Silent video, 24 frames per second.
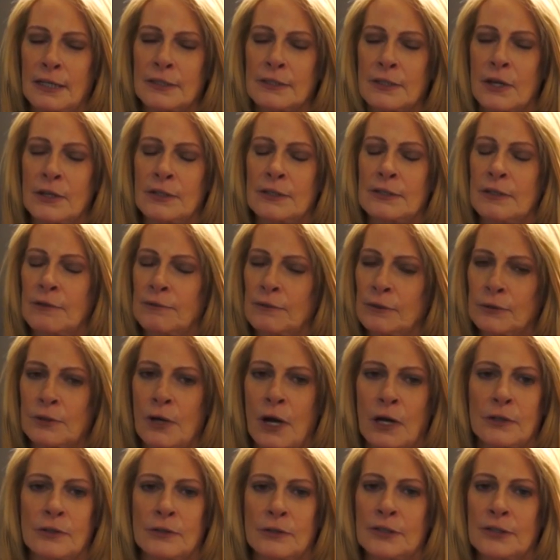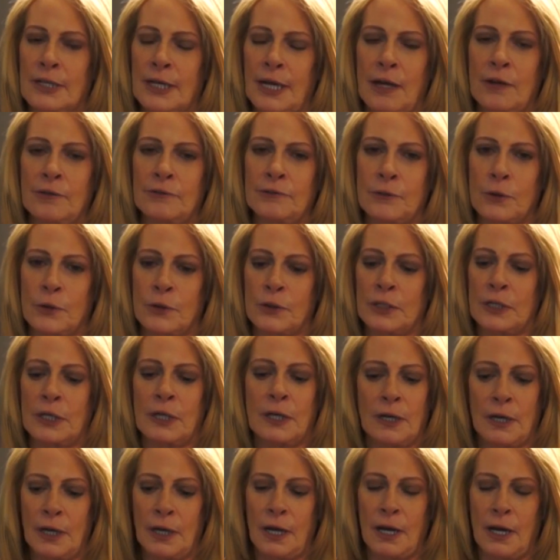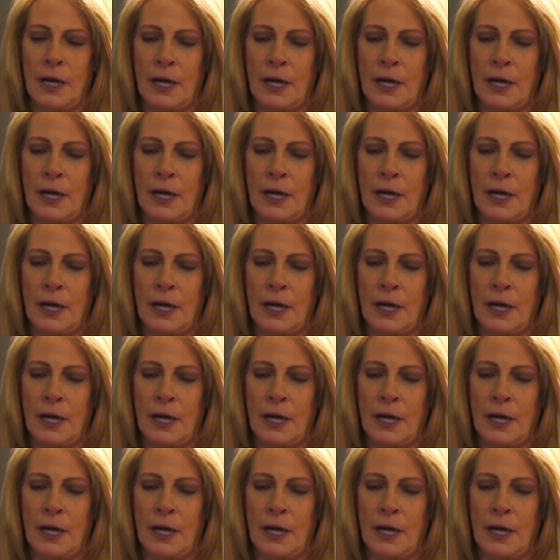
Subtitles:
I saw several doctors in California,